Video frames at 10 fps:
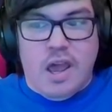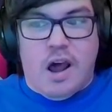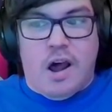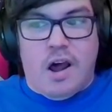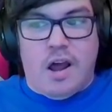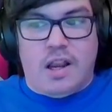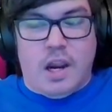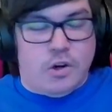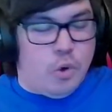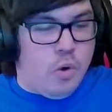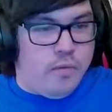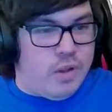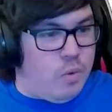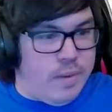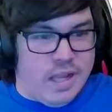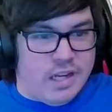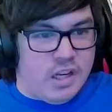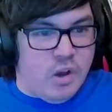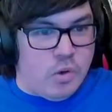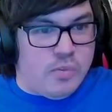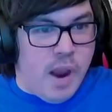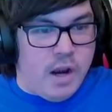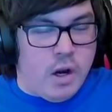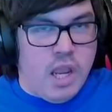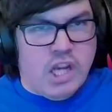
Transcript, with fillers: Uh, character equivalent would be like to Ghost Spider.